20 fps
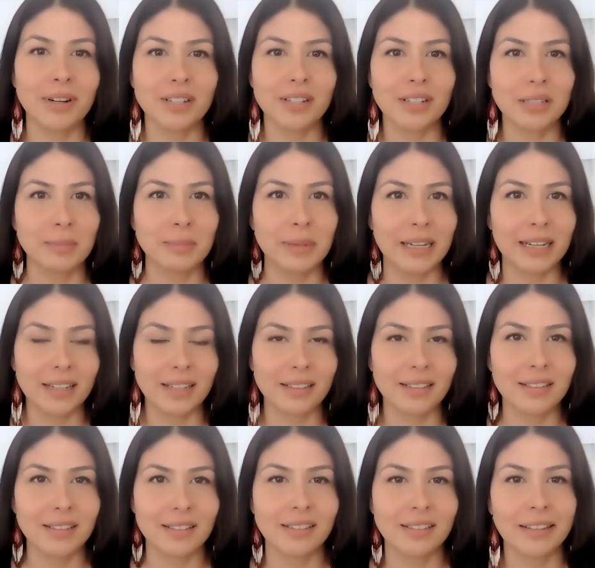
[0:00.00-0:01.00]
just
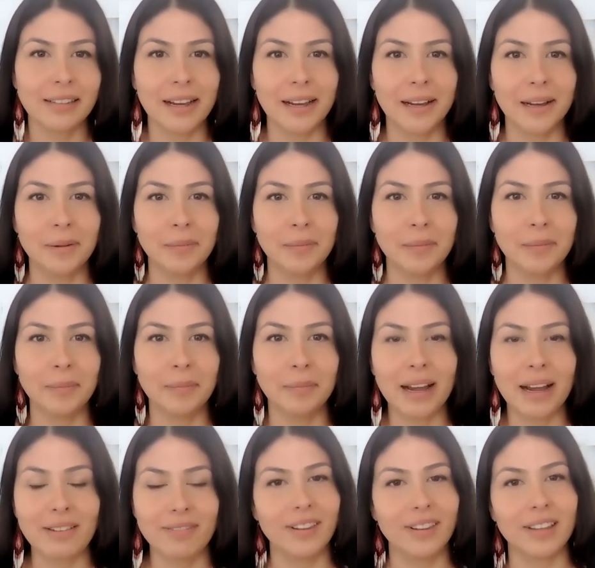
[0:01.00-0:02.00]
because
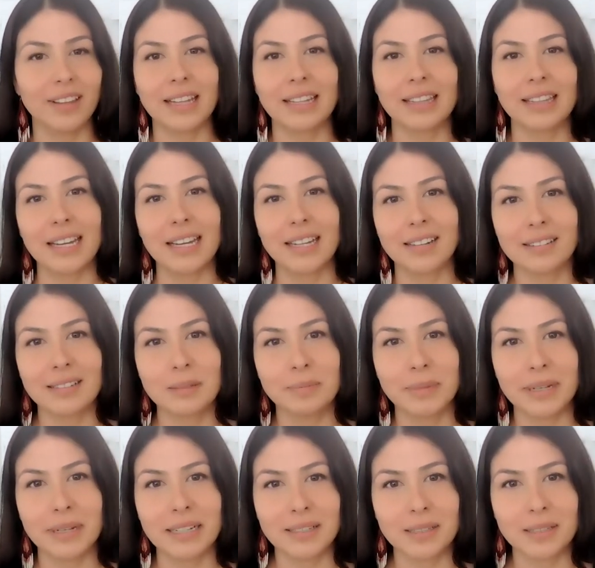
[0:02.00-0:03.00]
I feel like that
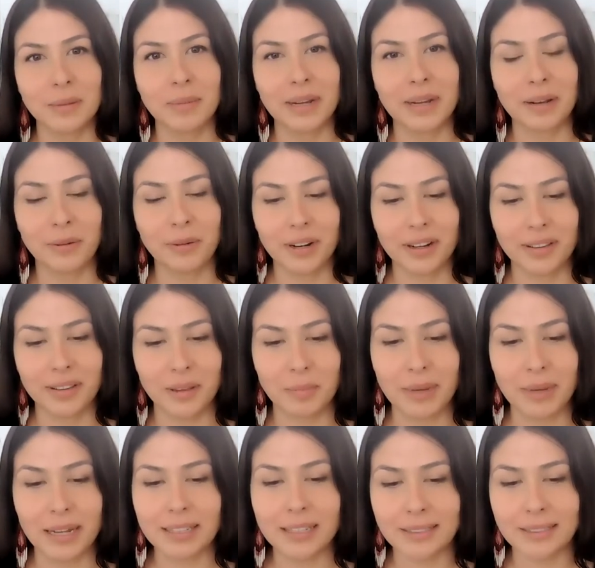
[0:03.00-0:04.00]
speaks to my work the
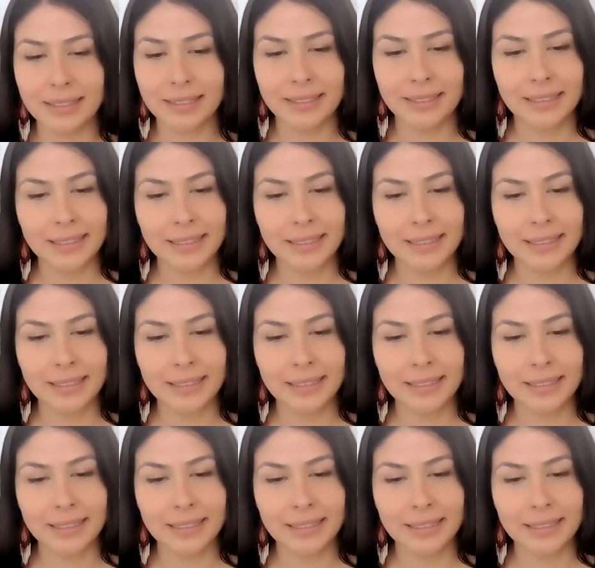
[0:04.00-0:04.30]
best.